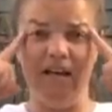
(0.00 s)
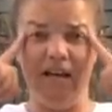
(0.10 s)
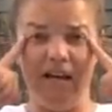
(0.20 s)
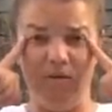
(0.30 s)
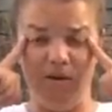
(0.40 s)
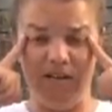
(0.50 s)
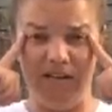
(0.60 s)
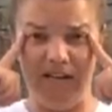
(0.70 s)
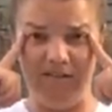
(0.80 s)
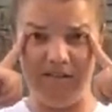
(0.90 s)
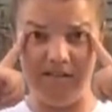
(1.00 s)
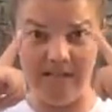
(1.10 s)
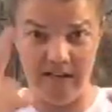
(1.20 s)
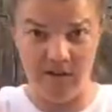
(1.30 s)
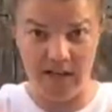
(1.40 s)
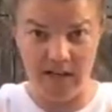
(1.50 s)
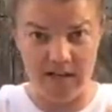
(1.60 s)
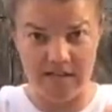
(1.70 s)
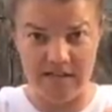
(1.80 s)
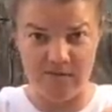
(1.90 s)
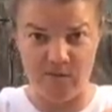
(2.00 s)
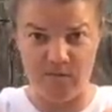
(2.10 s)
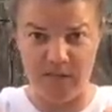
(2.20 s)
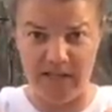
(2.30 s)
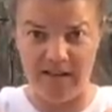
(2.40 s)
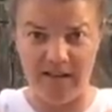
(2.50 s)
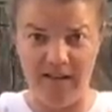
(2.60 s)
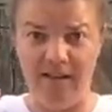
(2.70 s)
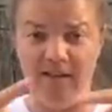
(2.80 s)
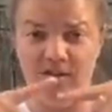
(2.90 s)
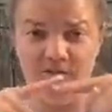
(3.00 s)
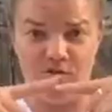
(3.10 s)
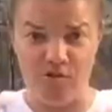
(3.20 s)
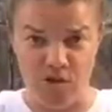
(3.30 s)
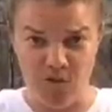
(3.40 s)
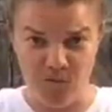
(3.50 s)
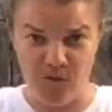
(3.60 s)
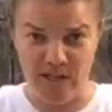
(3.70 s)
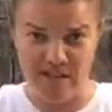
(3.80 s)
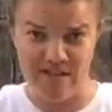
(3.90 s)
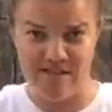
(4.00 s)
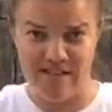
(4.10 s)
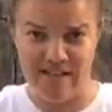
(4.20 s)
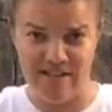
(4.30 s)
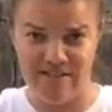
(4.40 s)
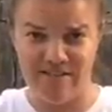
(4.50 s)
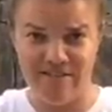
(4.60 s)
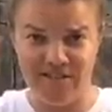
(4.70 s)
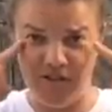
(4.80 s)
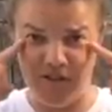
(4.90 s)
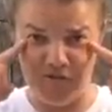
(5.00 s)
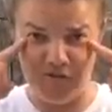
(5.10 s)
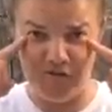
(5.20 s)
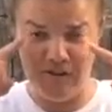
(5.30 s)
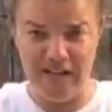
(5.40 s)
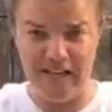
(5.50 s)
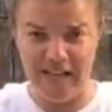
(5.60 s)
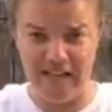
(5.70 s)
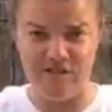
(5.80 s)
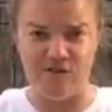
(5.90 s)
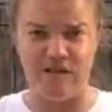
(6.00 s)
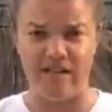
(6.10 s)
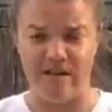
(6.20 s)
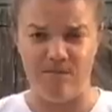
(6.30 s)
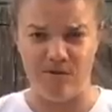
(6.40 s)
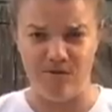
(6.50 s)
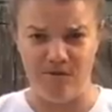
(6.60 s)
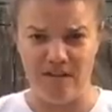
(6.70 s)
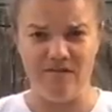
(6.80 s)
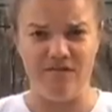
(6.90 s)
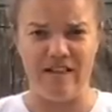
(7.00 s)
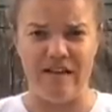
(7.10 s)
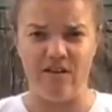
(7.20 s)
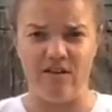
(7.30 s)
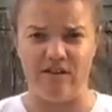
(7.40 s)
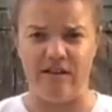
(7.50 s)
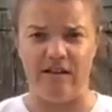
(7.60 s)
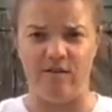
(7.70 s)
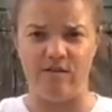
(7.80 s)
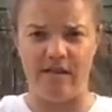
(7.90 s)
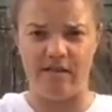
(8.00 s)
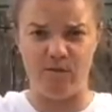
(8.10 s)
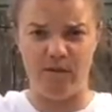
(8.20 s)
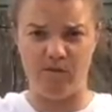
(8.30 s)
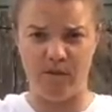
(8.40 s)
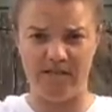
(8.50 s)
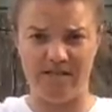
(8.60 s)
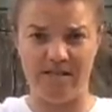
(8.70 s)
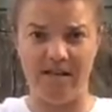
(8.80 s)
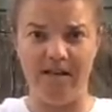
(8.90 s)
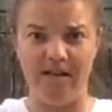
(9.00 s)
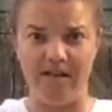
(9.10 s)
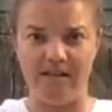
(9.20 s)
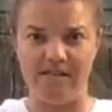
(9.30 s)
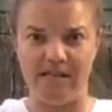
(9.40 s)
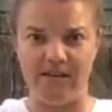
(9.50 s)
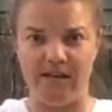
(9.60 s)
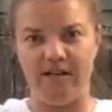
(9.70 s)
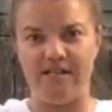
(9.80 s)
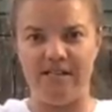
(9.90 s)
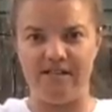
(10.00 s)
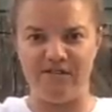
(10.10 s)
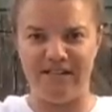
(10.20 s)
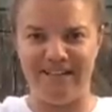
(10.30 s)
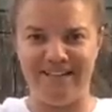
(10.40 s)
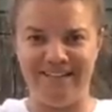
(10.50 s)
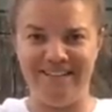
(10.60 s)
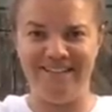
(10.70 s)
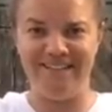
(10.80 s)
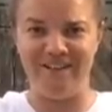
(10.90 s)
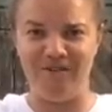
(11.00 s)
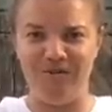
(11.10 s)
I want you to have a staring contest with me. Don't break the stare. Look right ahead. Try to keep your feet flat on the ground as we twist, and staring contest. Ready? Go.